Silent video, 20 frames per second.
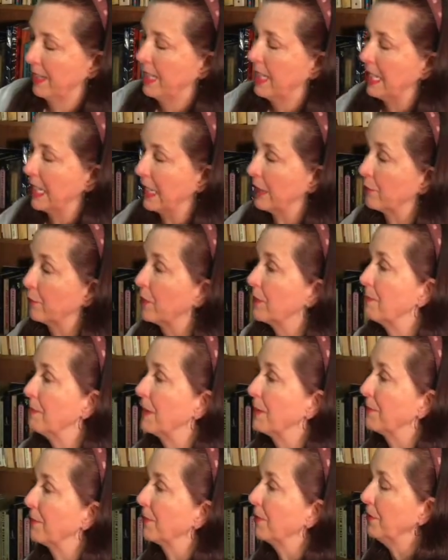And
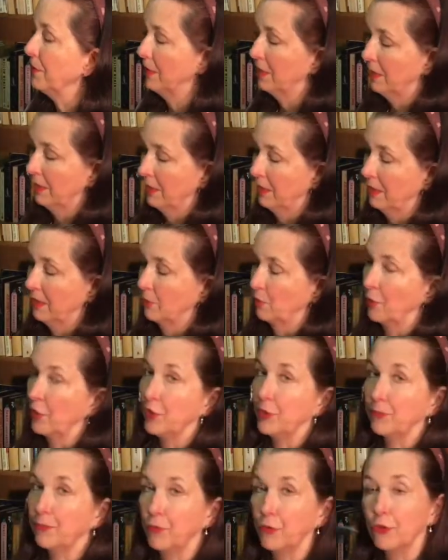remember,
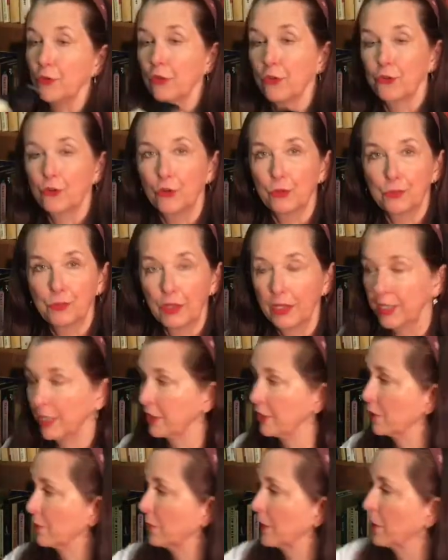when you're through playing your
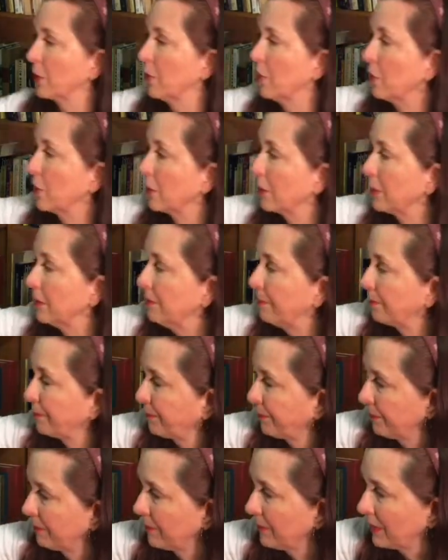recorder,
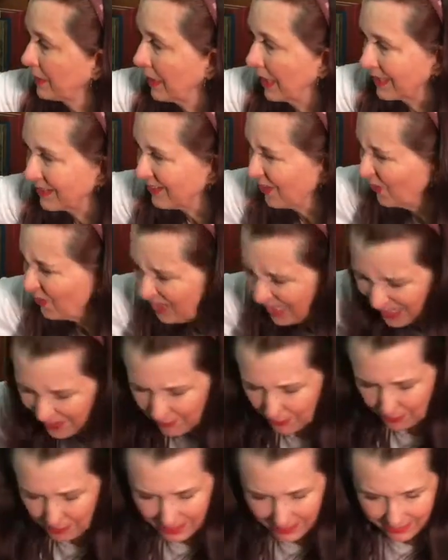I don't have a
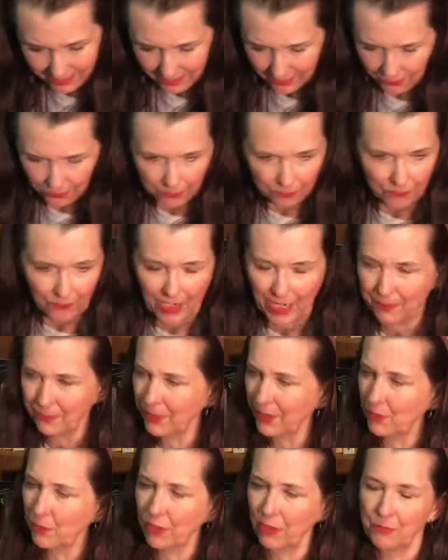piece of fabric
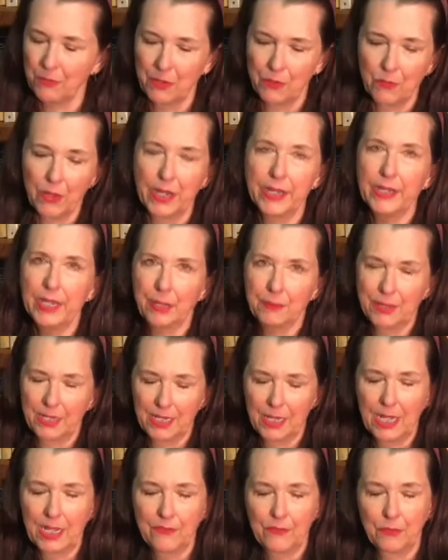with me right now, but I'll
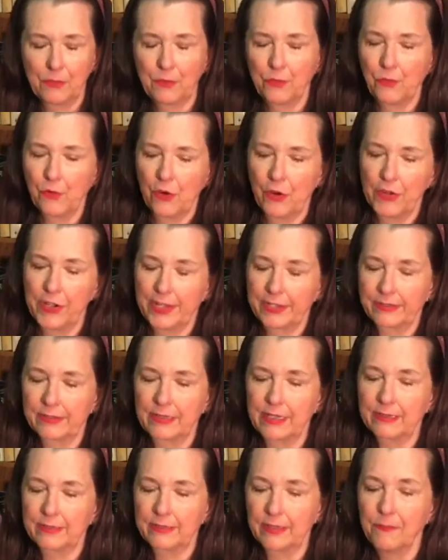have it before our next
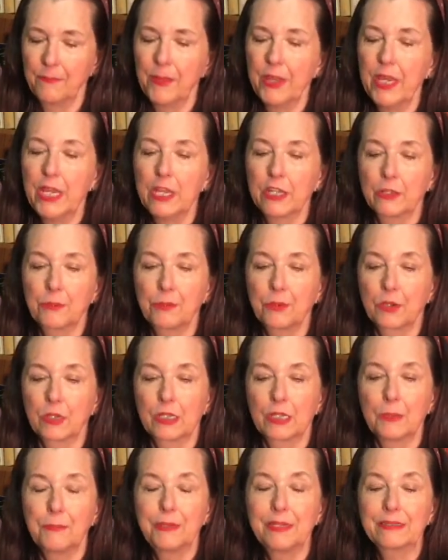lesson. Put a little
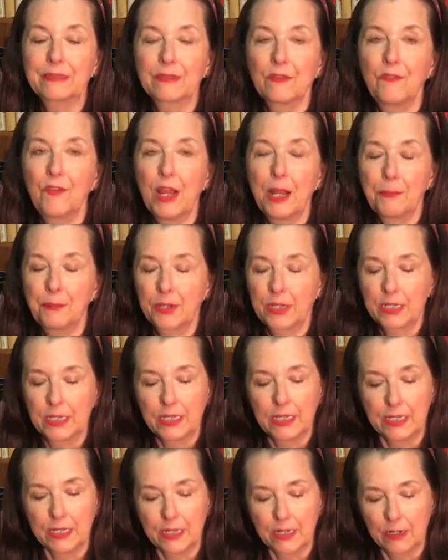piece of fabric in
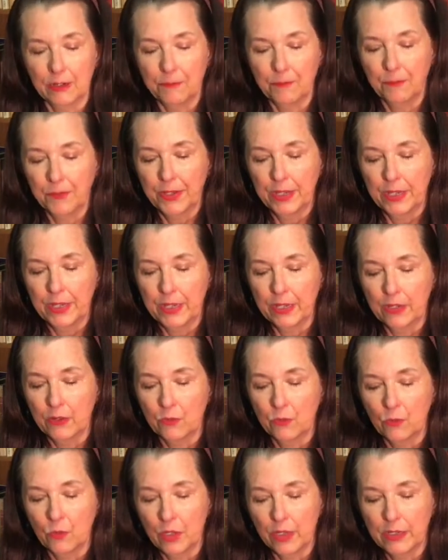there and
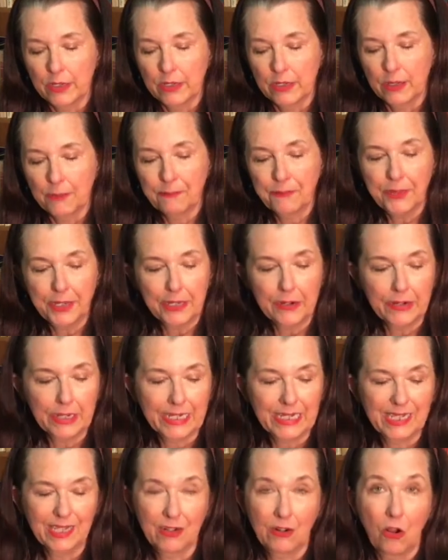run it up there and
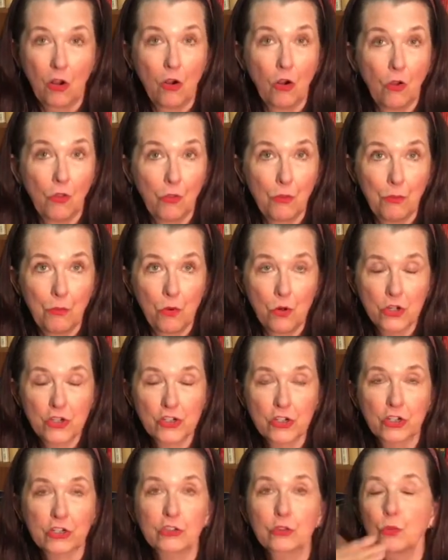get all the moisture,
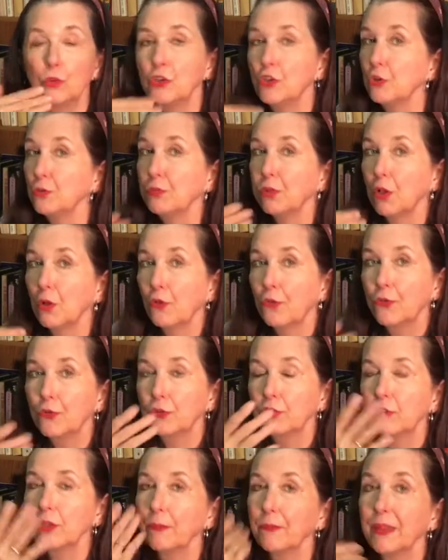because when you blow through
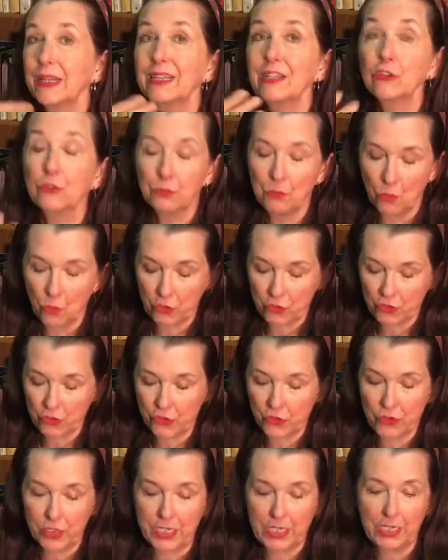something, there's moisture
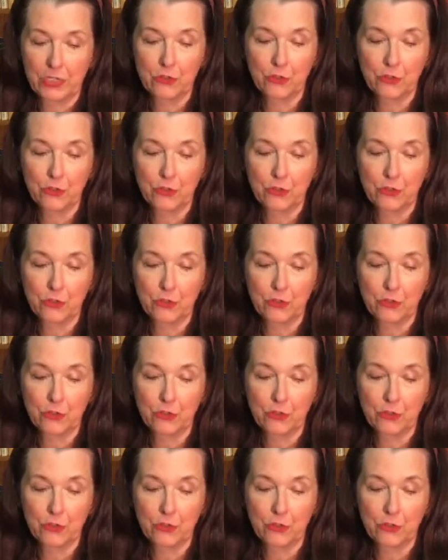in your